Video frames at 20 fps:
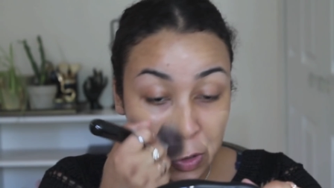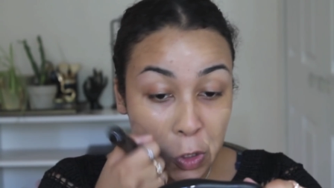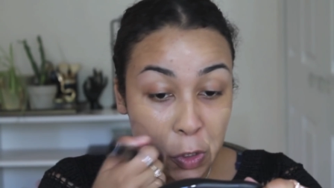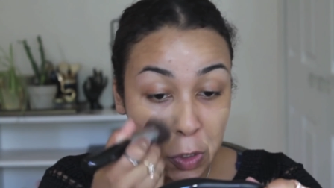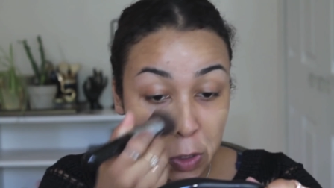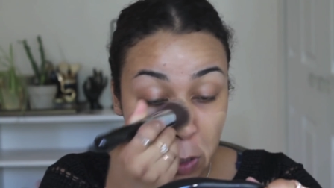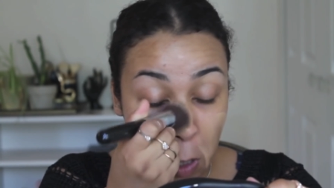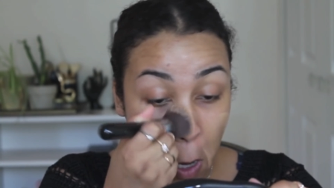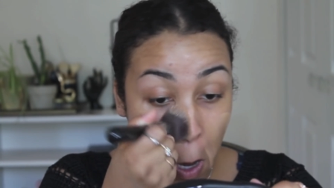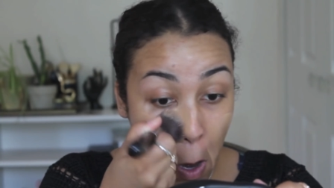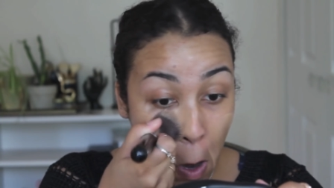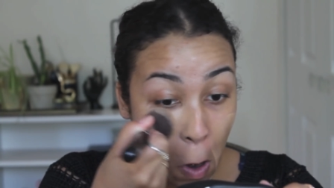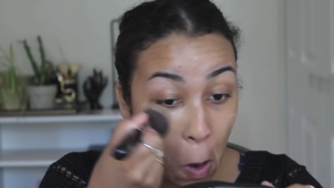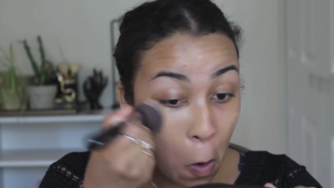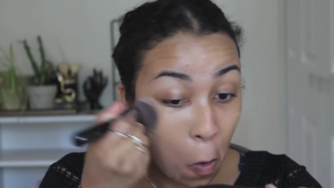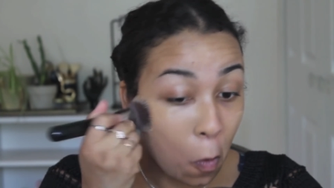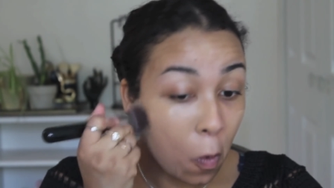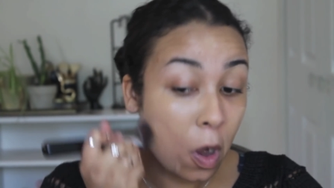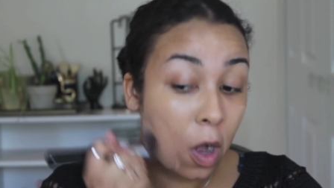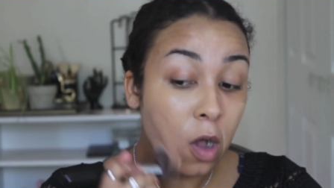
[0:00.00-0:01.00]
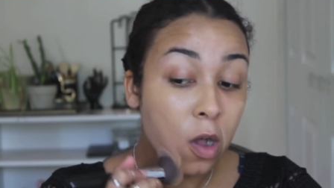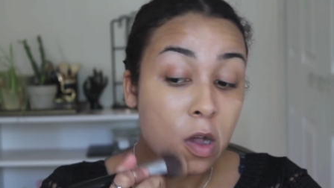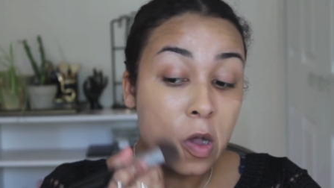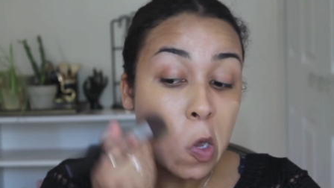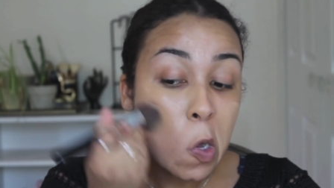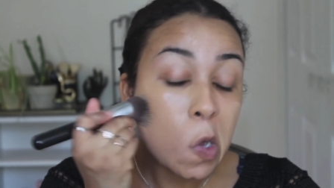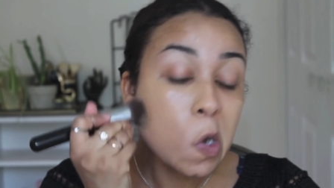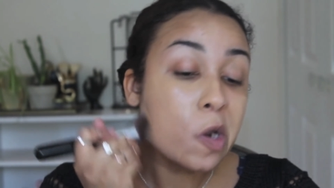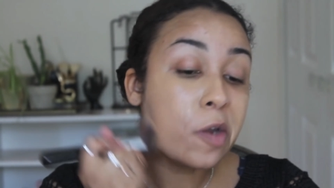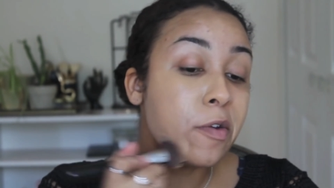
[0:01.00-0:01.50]
so
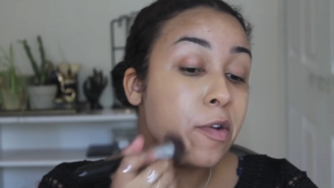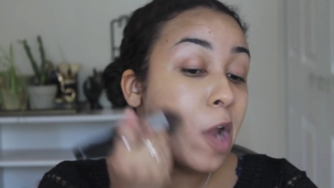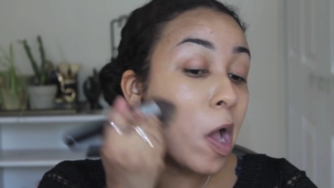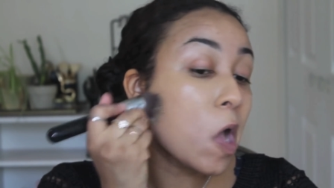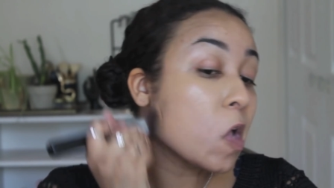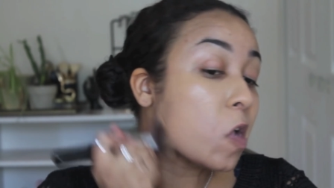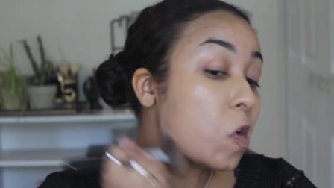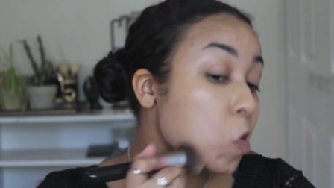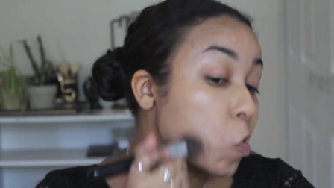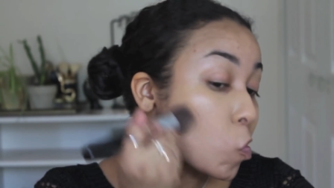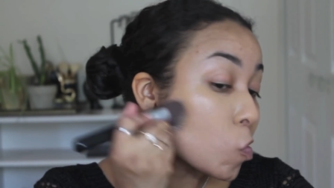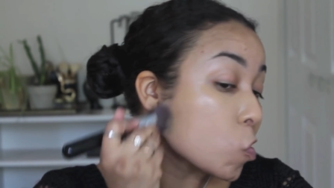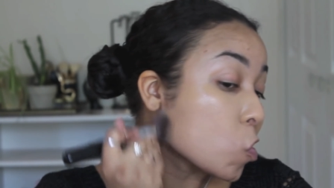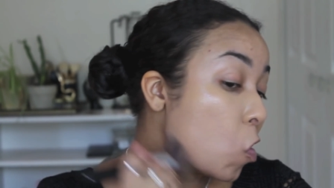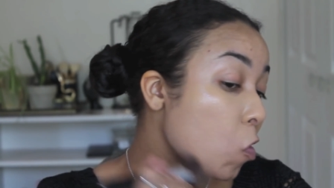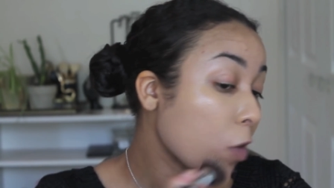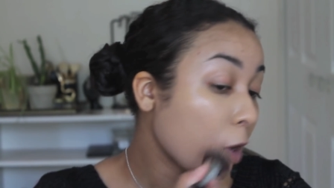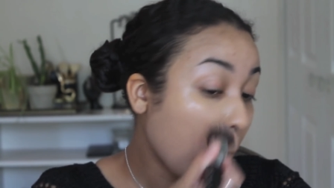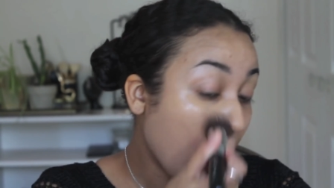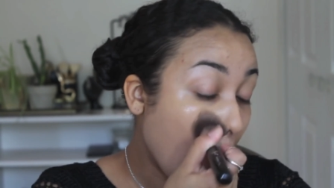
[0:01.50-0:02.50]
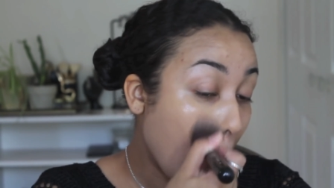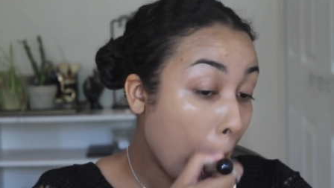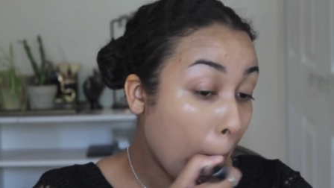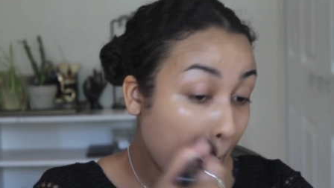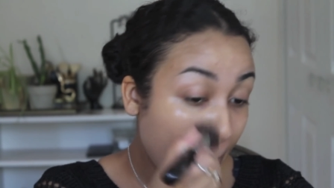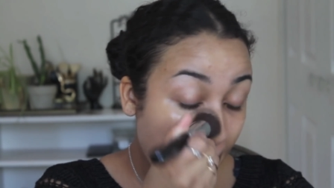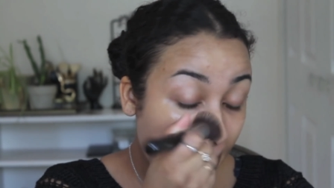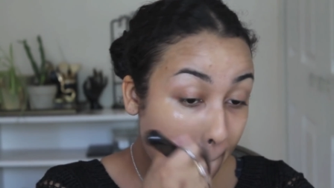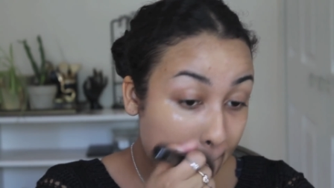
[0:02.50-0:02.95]
nice going on.